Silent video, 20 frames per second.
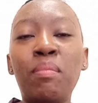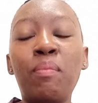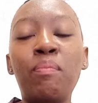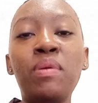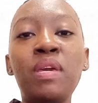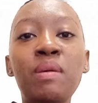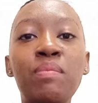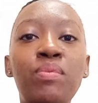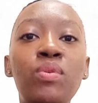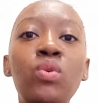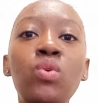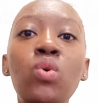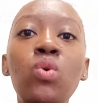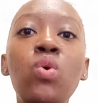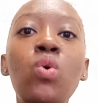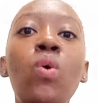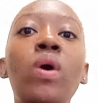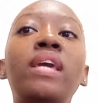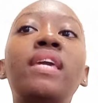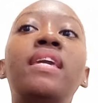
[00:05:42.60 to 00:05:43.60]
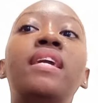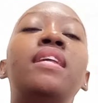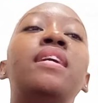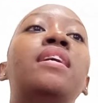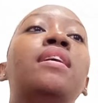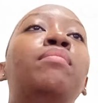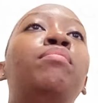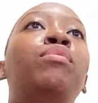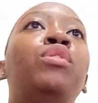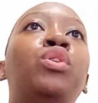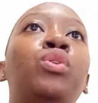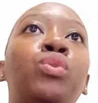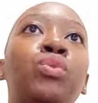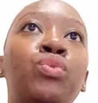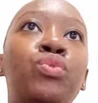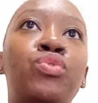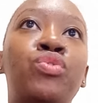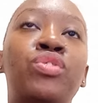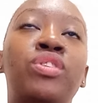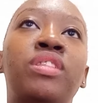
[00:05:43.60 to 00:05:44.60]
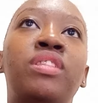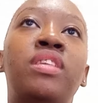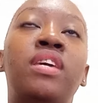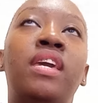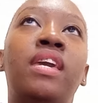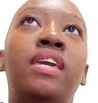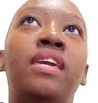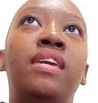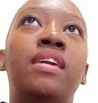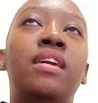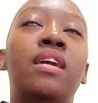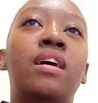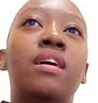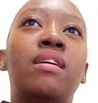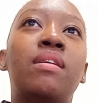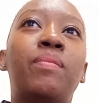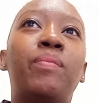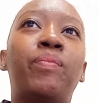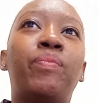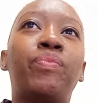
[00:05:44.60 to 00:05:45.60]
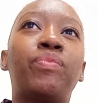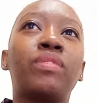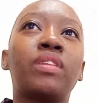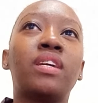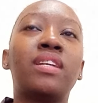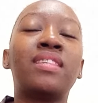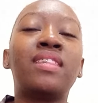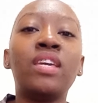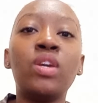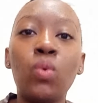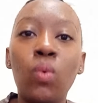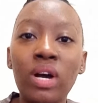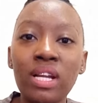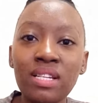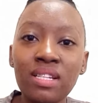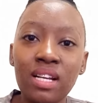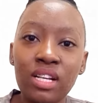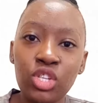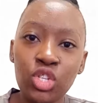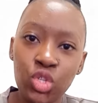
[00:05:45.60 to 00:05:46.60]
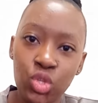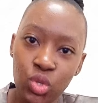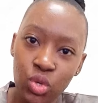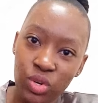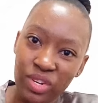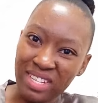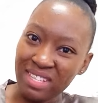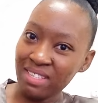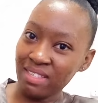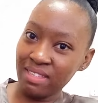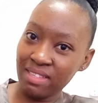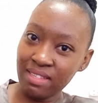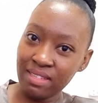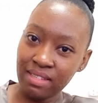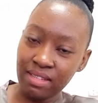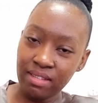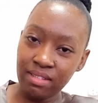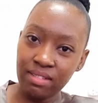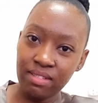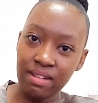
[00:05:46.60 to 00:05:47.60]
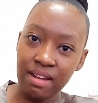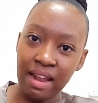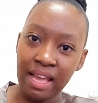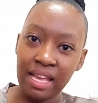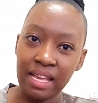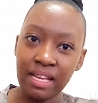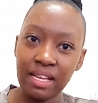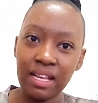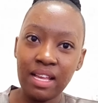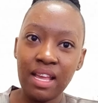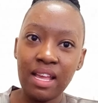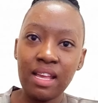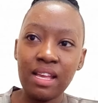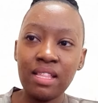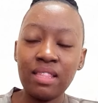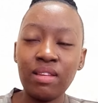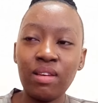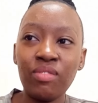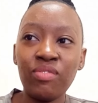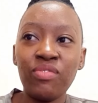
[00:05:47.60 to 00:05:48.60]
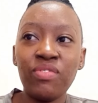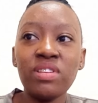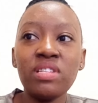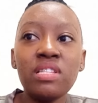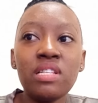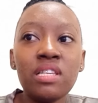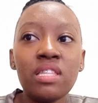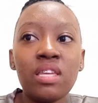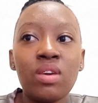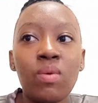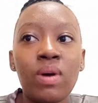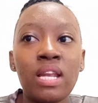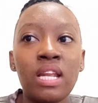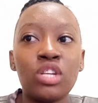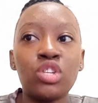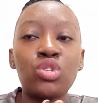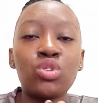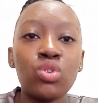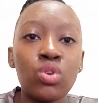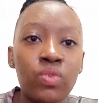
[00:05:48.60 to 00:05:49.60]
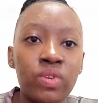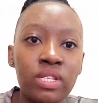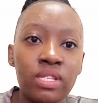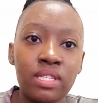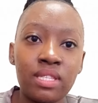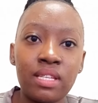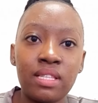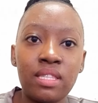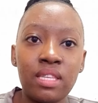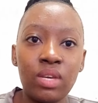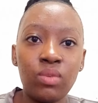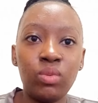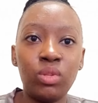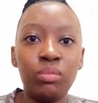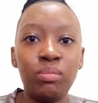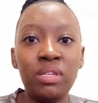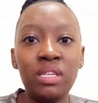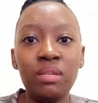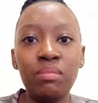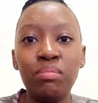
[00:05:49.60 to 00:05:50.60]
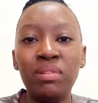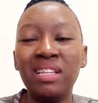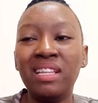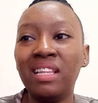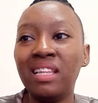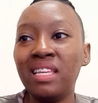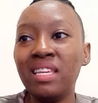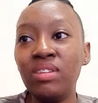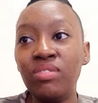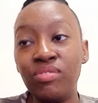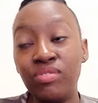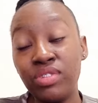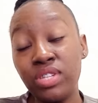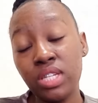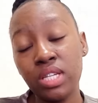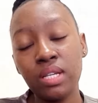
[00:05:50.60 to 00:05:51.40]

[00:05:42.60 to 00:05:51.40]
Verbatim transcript: people who are getting abused, they they want assurance like firstly they want assurance that they will be believed